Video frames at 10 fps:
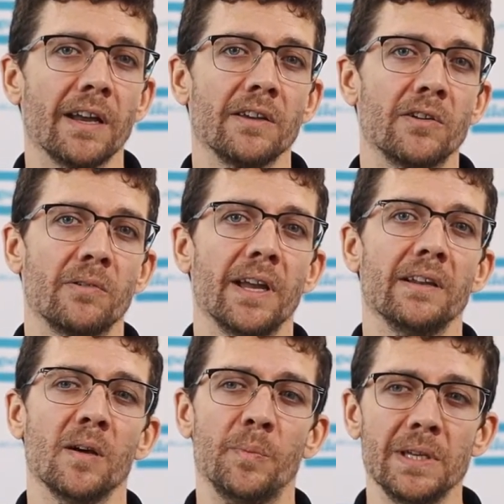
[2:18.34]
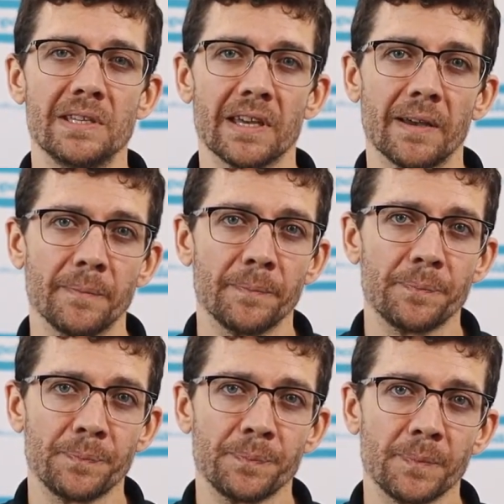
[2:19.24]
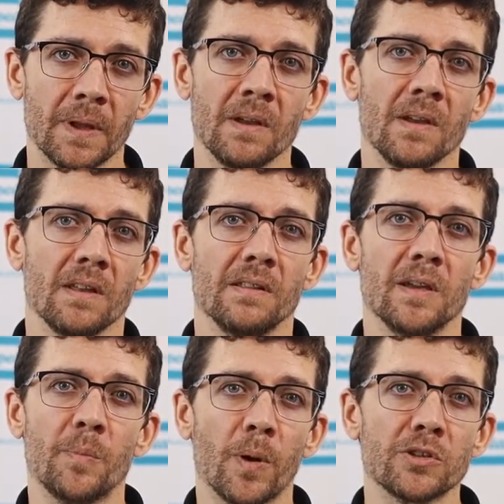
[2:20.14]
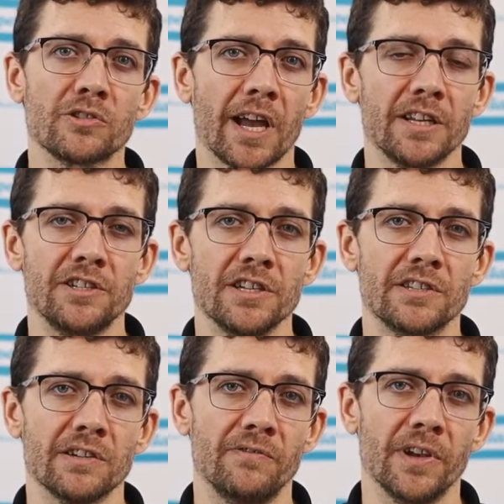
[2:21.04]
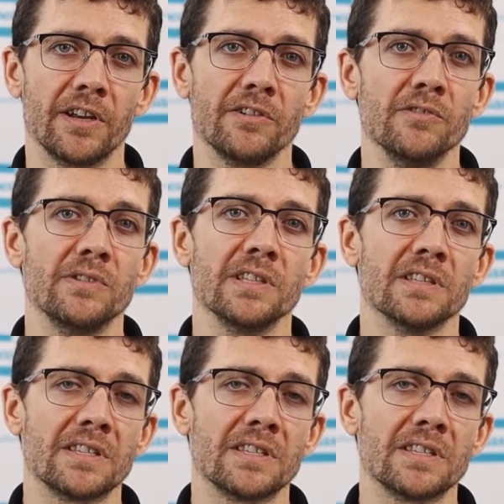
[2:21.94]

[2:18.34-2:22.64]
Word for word: I can create a P-set. The impulse strategy is configured using the